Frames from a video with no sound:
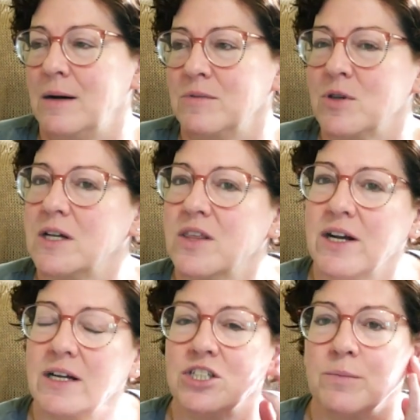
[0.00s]
So I thought
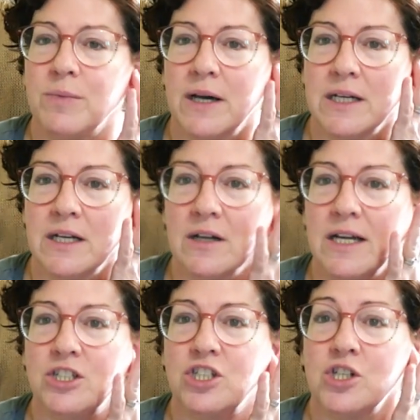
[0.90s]
I'd jump on here
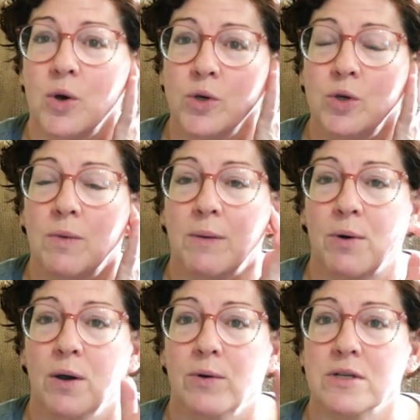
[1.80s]
and show you my
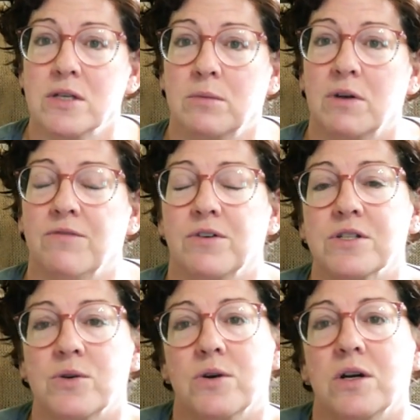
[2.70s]
progress on my
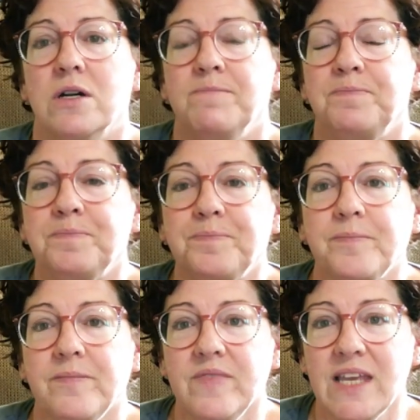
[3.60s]
1st quarter
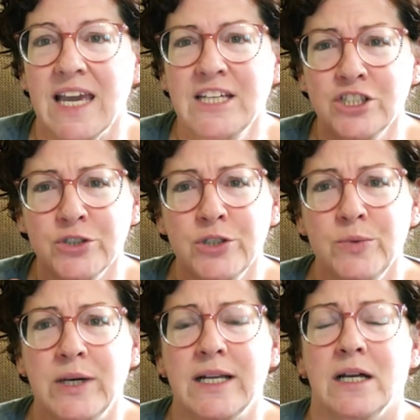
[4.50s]
and show you
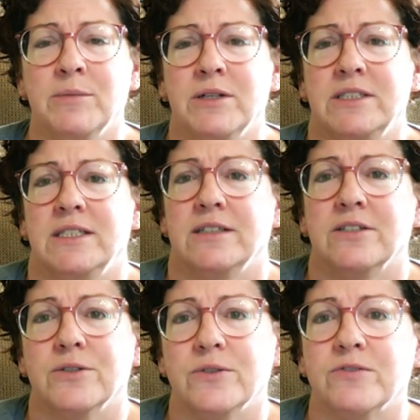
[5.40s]
what I'm going to
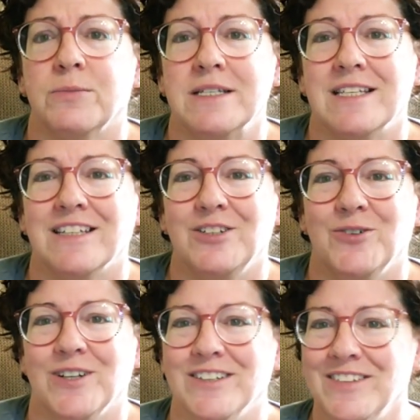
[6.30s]
introduce for my 2nd
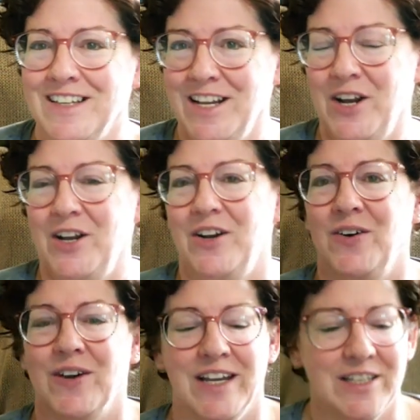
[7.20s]
quarter.
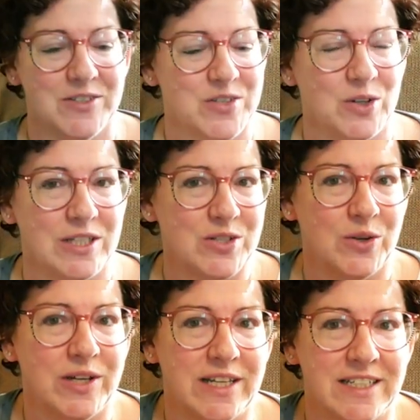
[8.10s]
Okay, so let's go
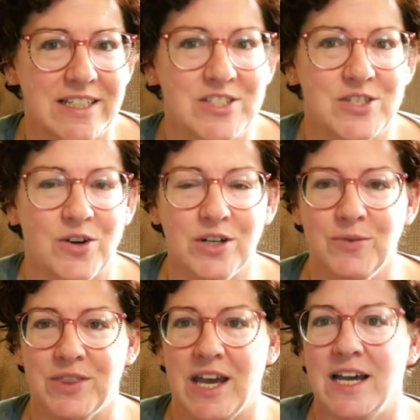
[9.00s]
ahead and get started
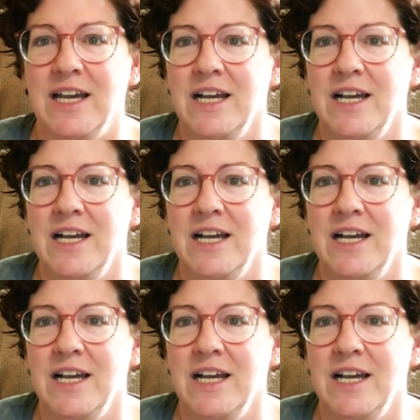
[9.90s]
with that.